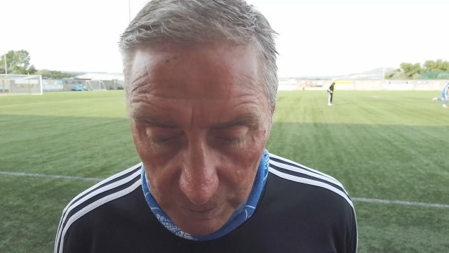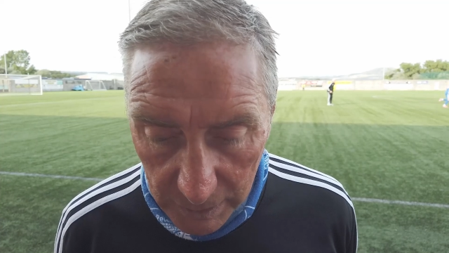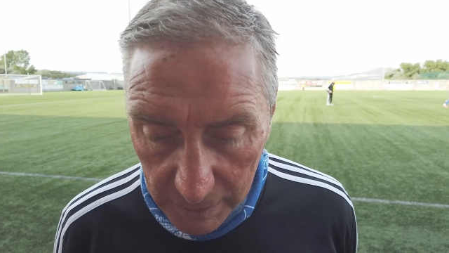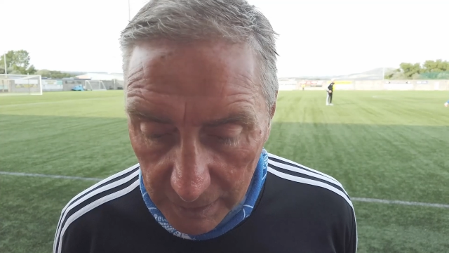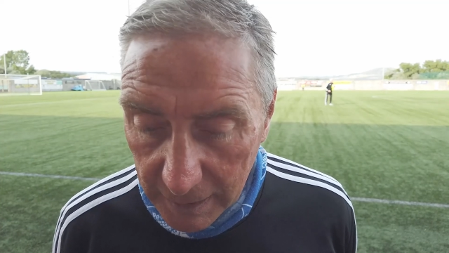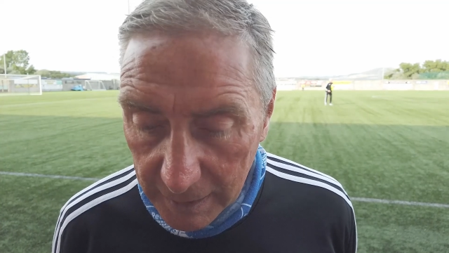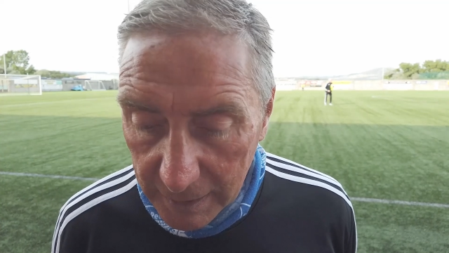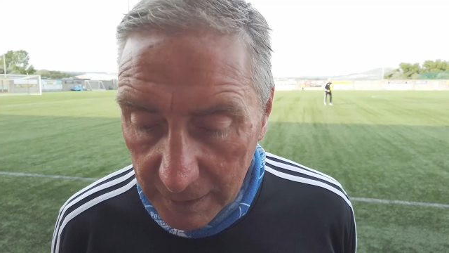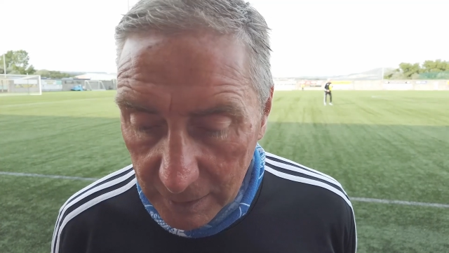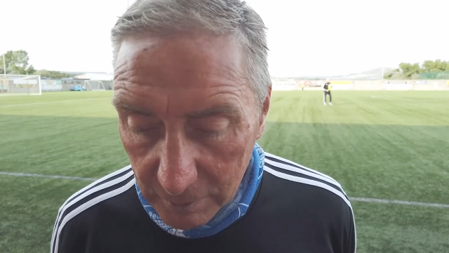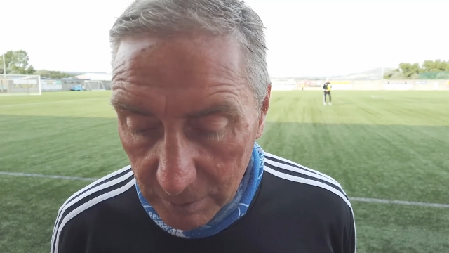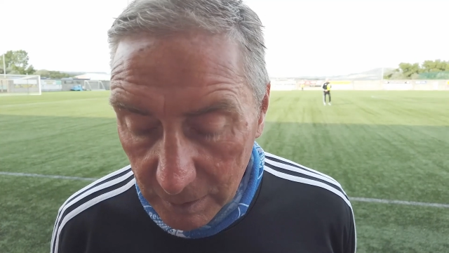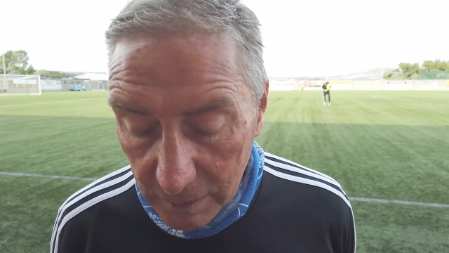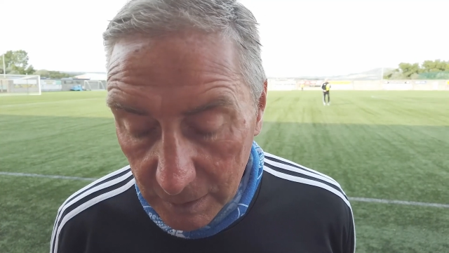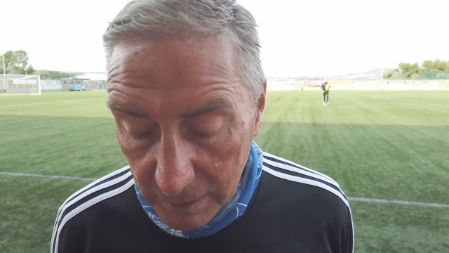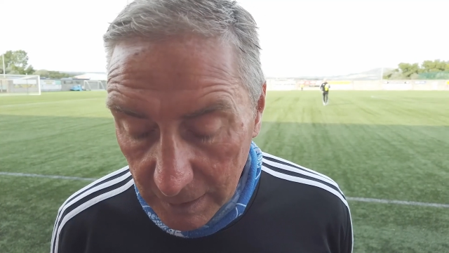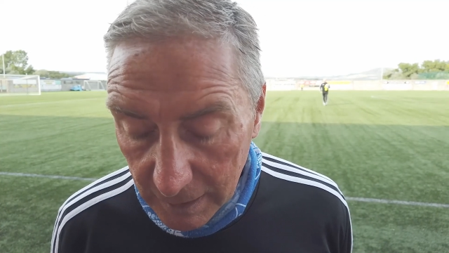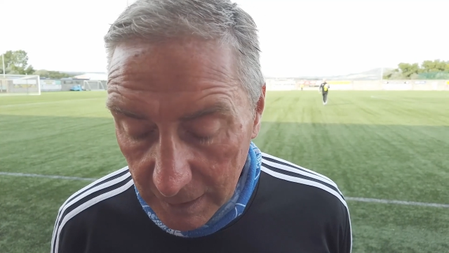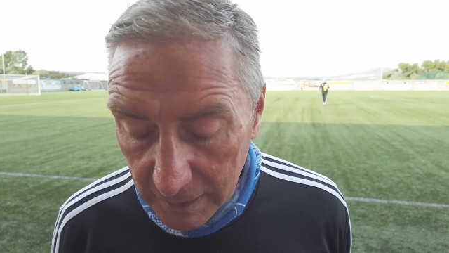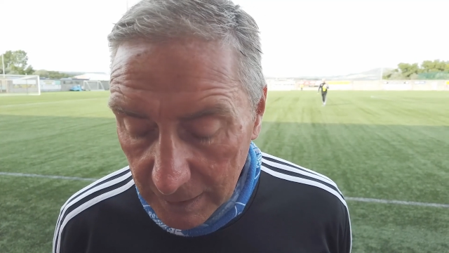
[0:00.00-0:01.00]
you kind
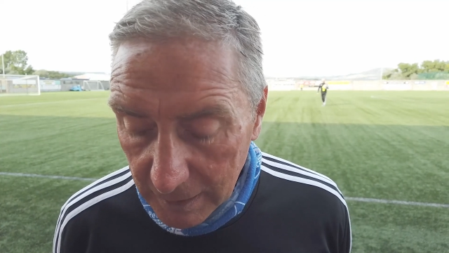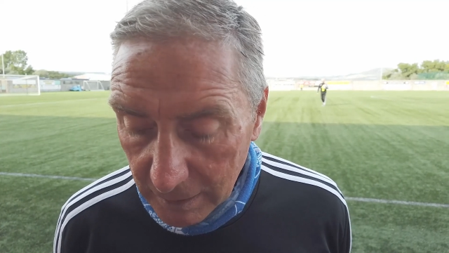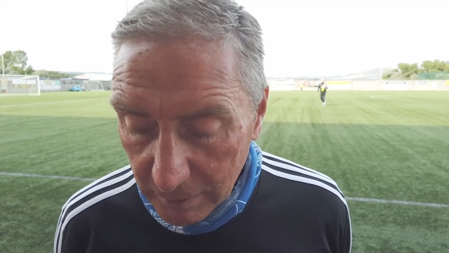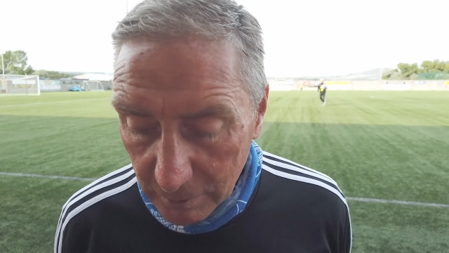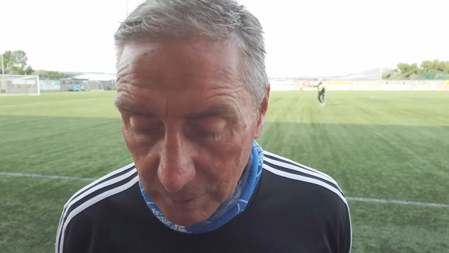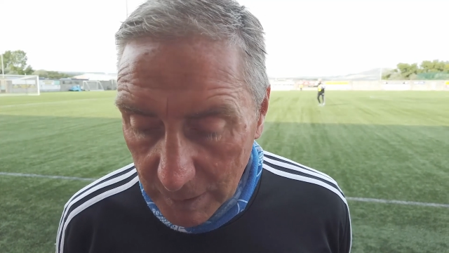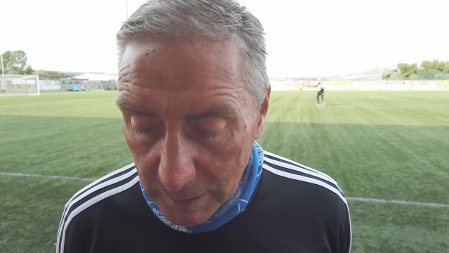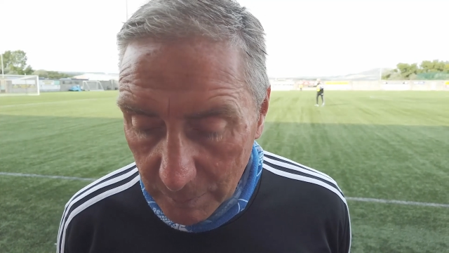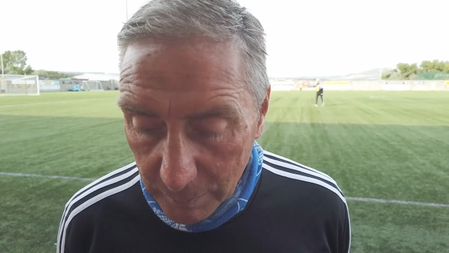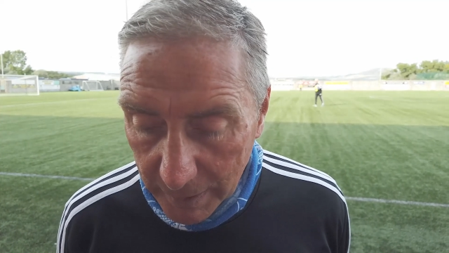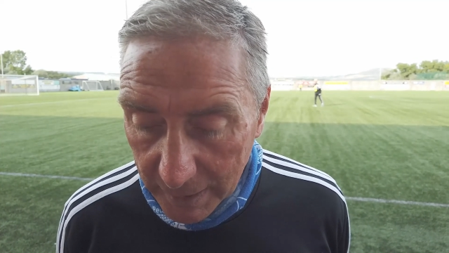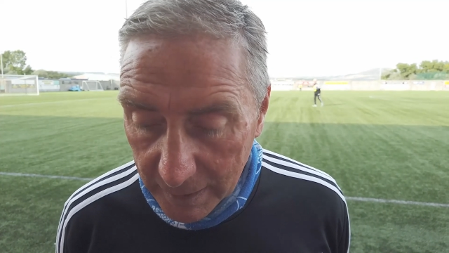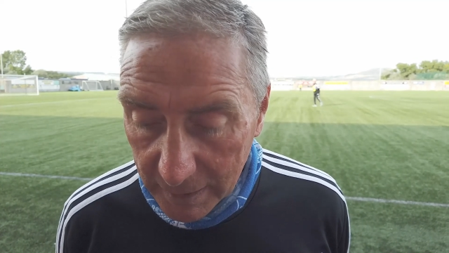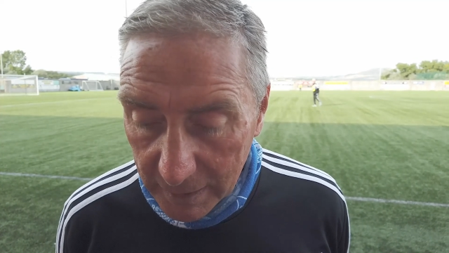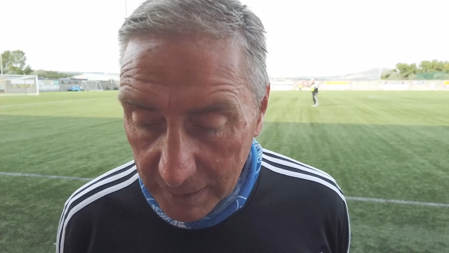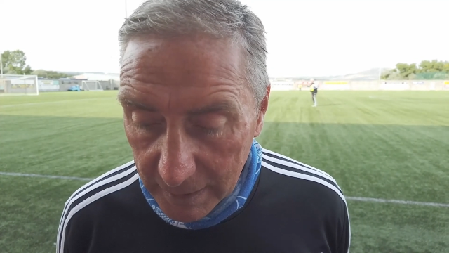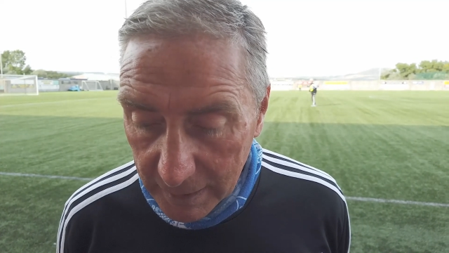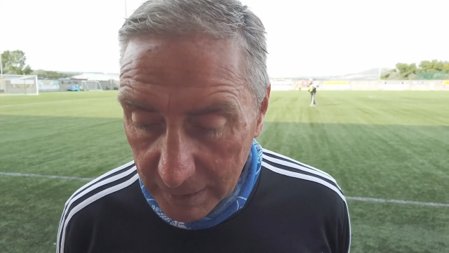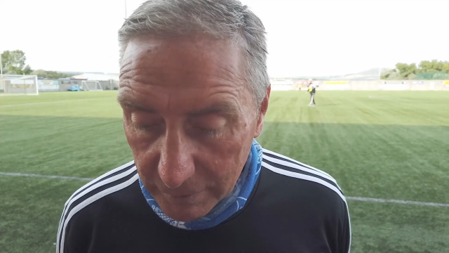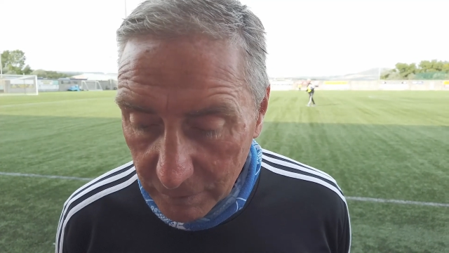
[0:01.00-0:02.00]
of give away a
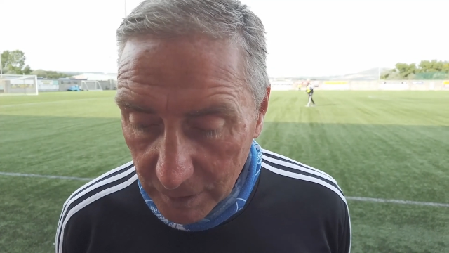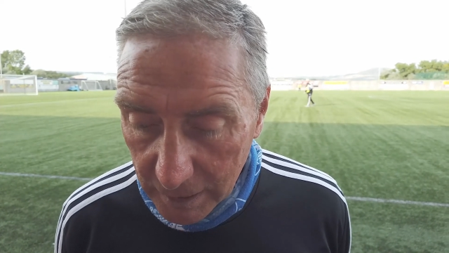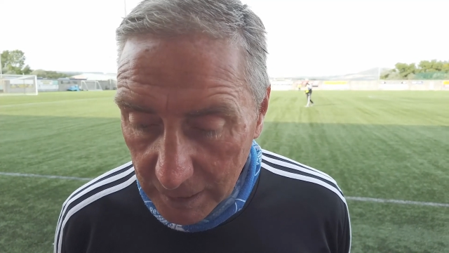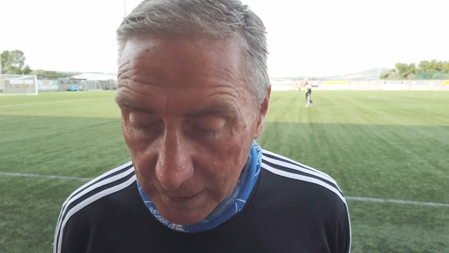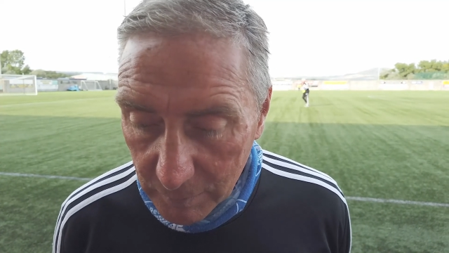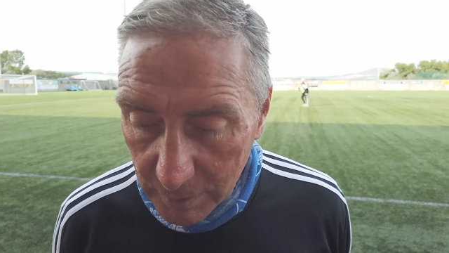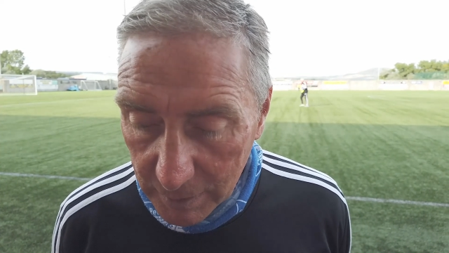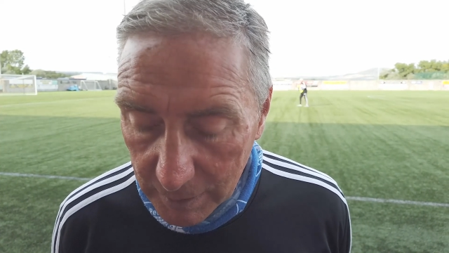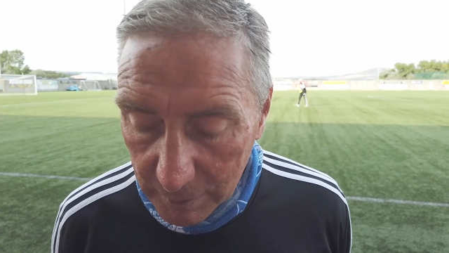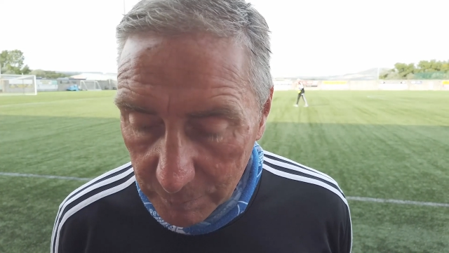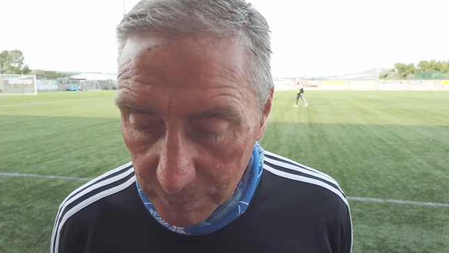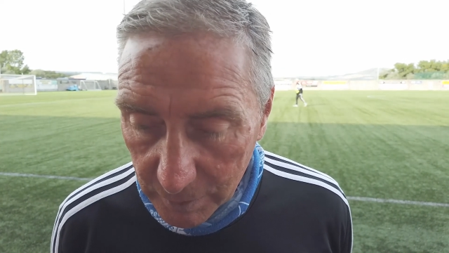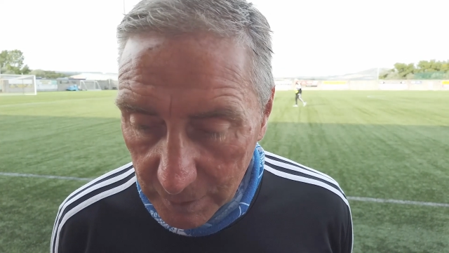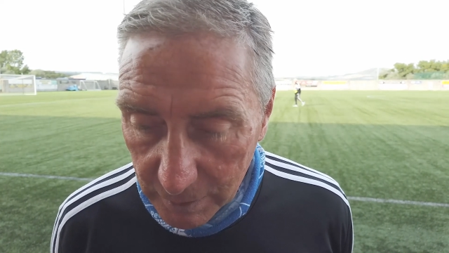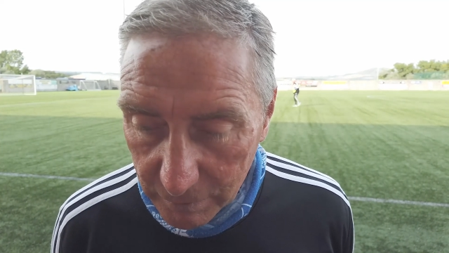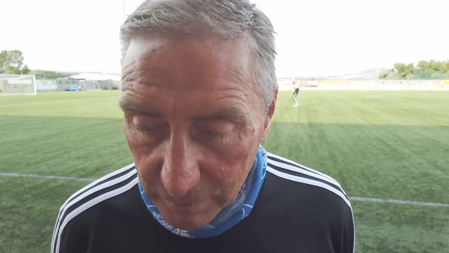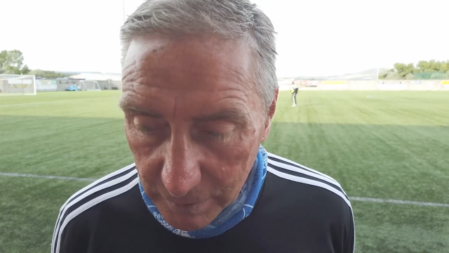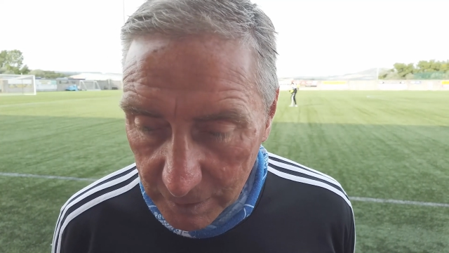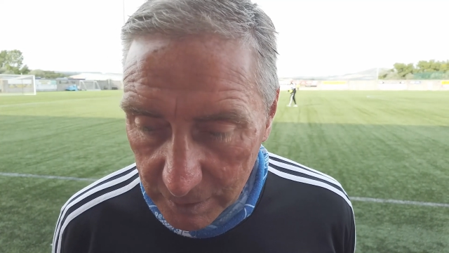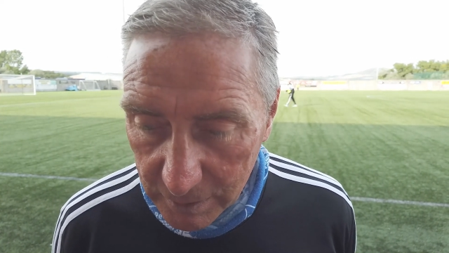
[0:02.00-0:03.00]
penalty in every game that you
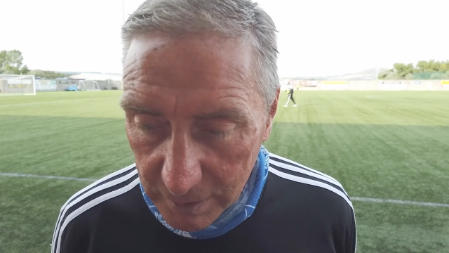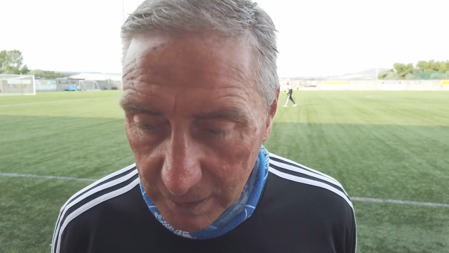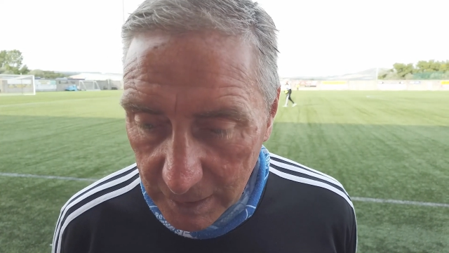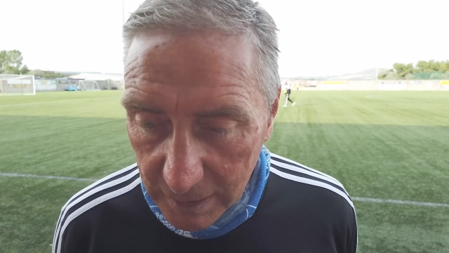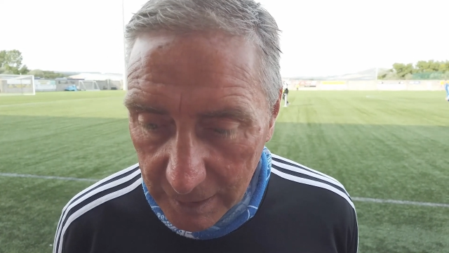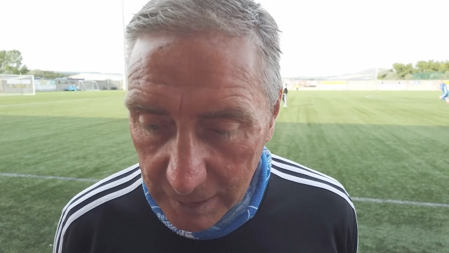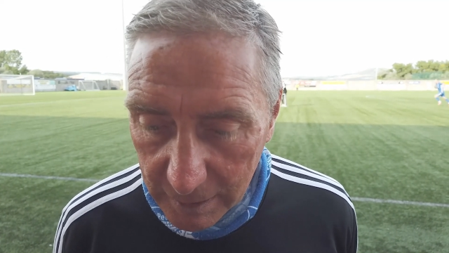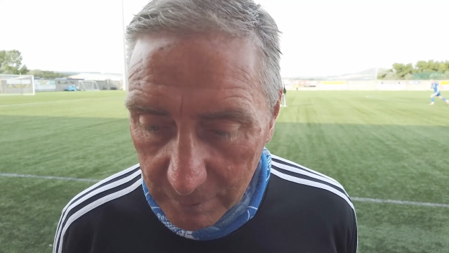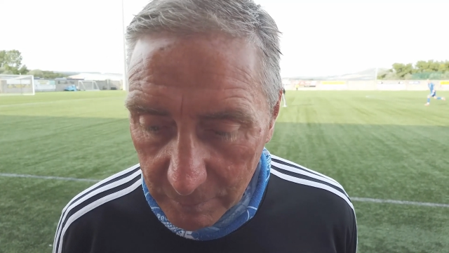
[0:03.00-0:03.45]
play for a start.